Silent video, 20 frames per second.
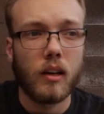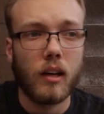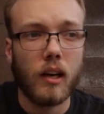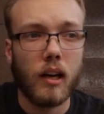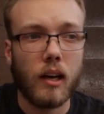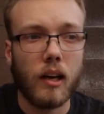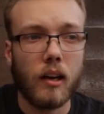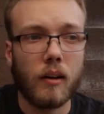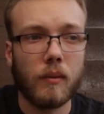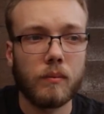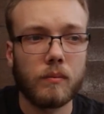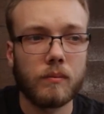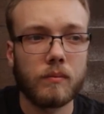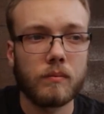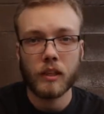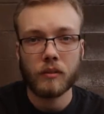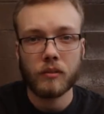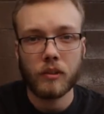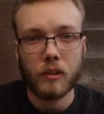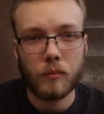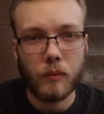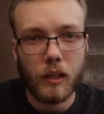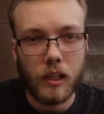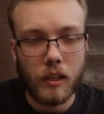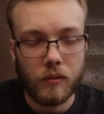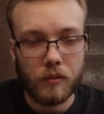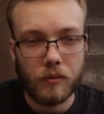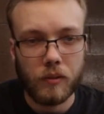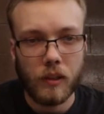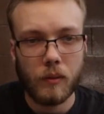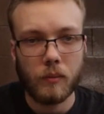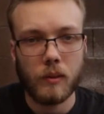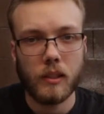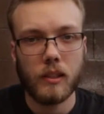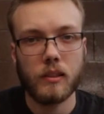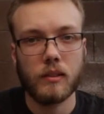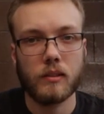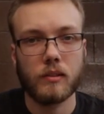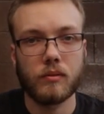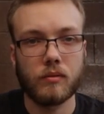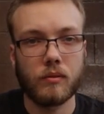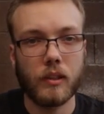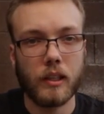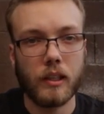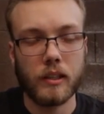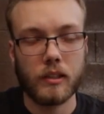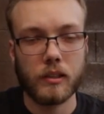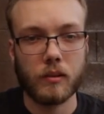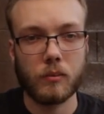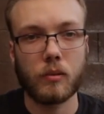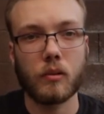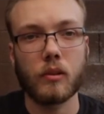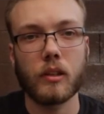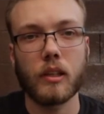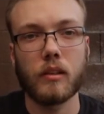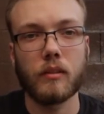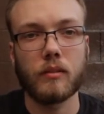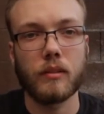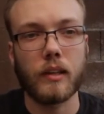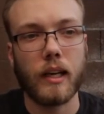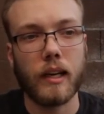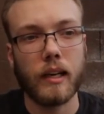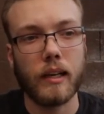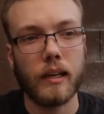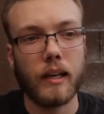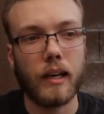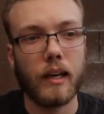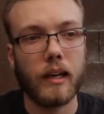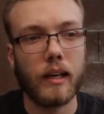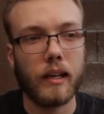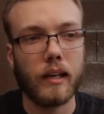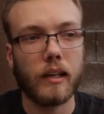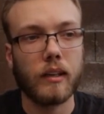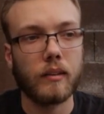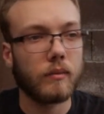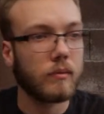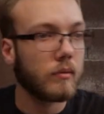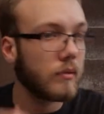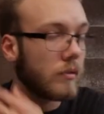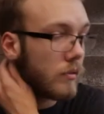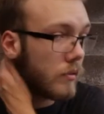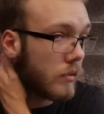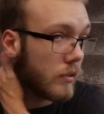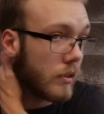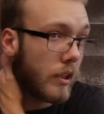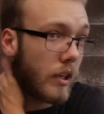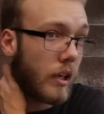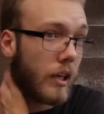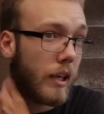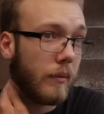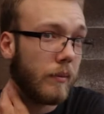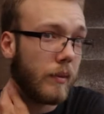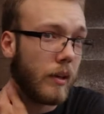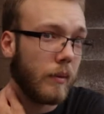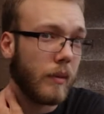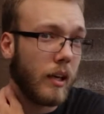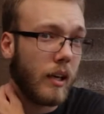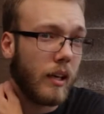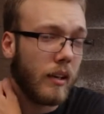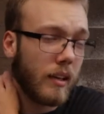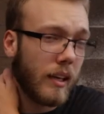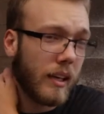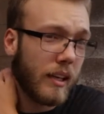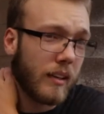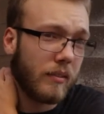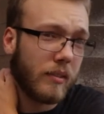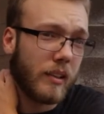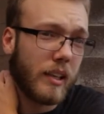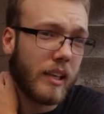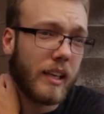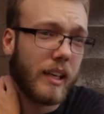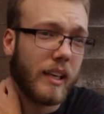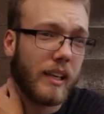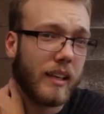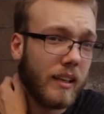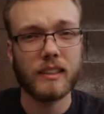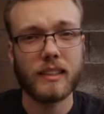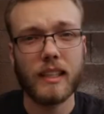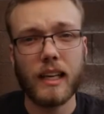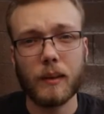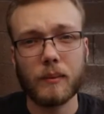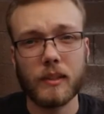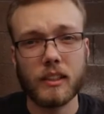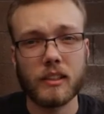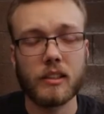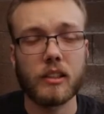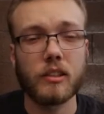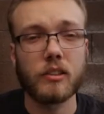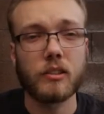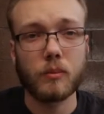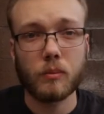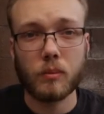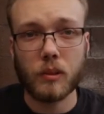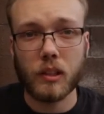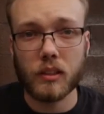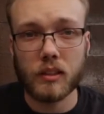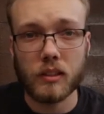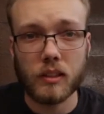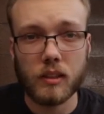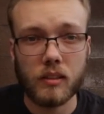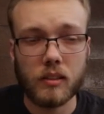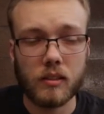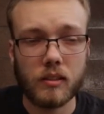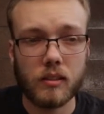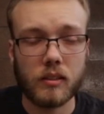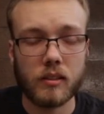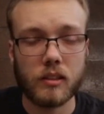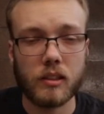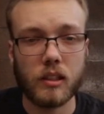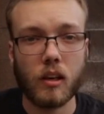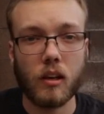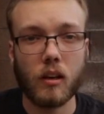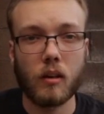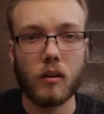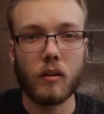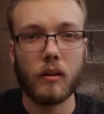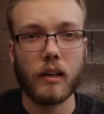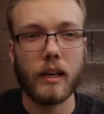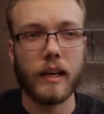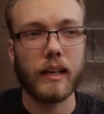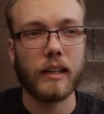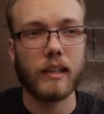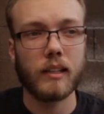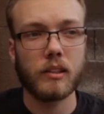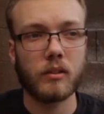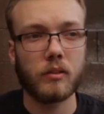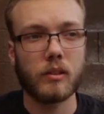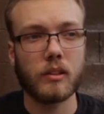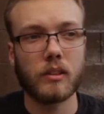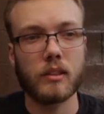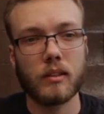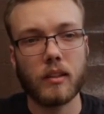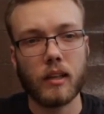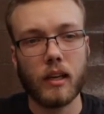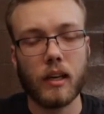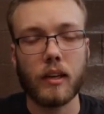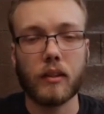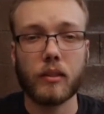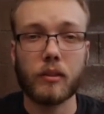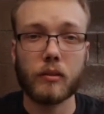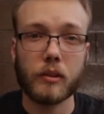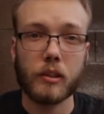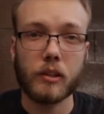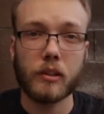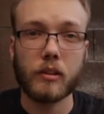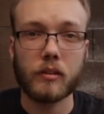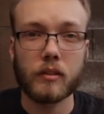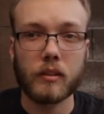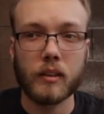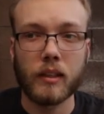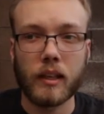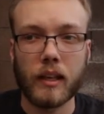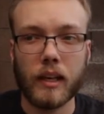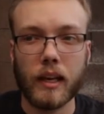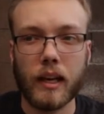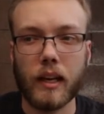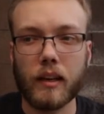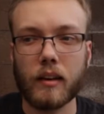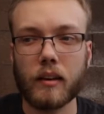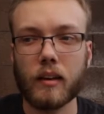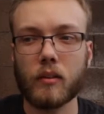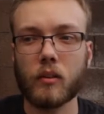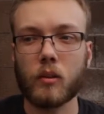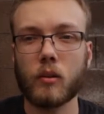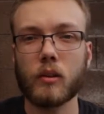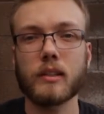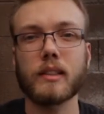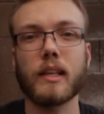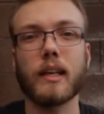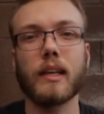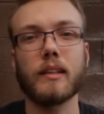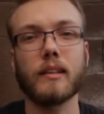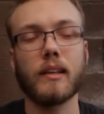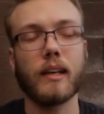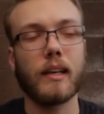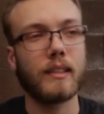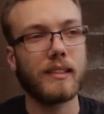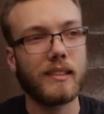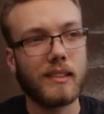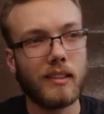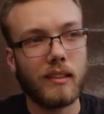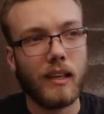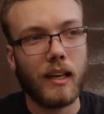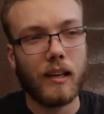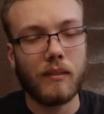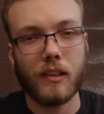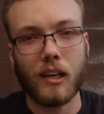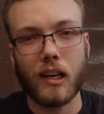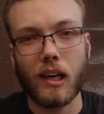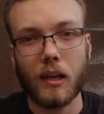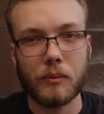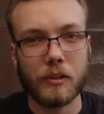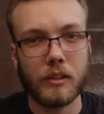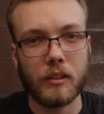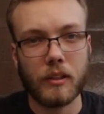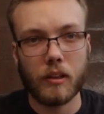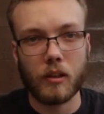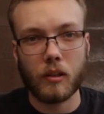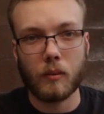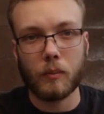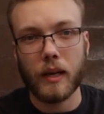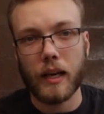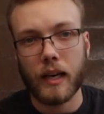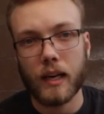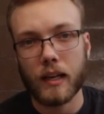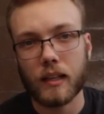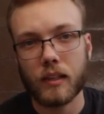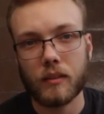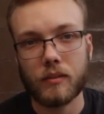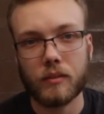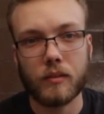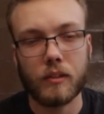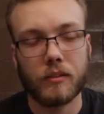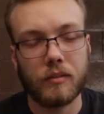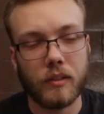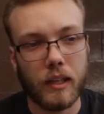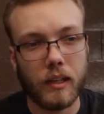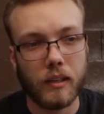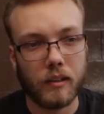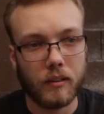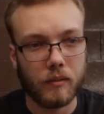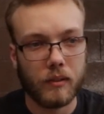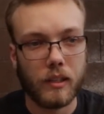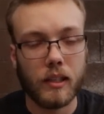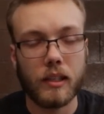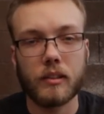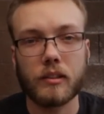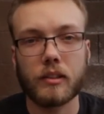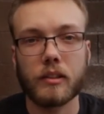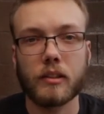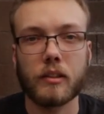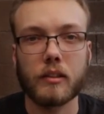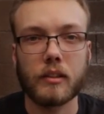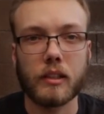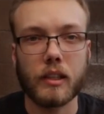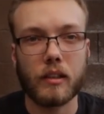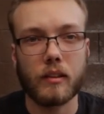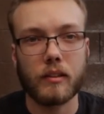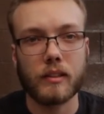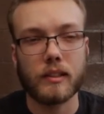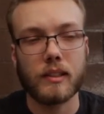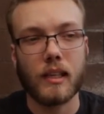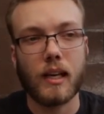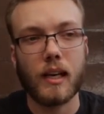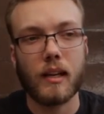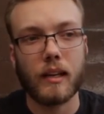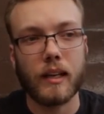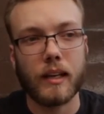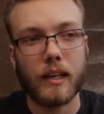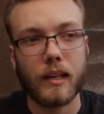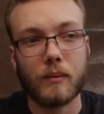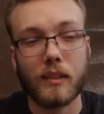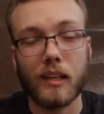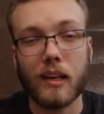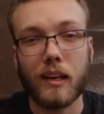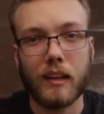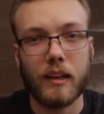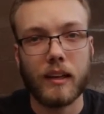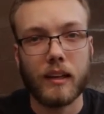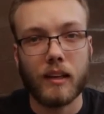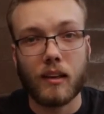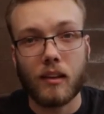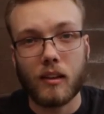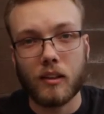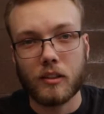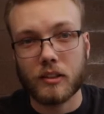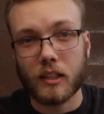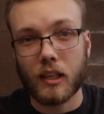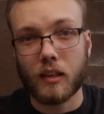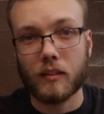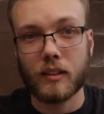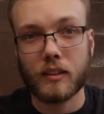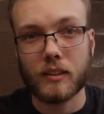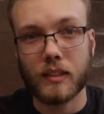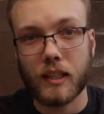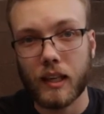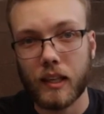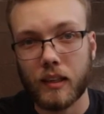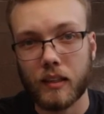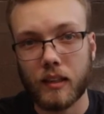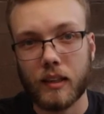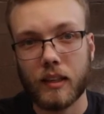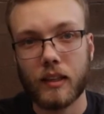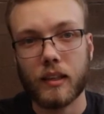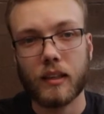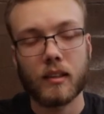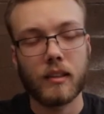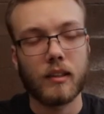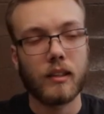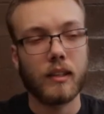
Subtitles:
Thankfully, my family is very supportive. I'm not like a very snap decision person, so like this was thought through, and of course I still have the option to go back if I need to. You know, it's not like I'm cutting college out entirely.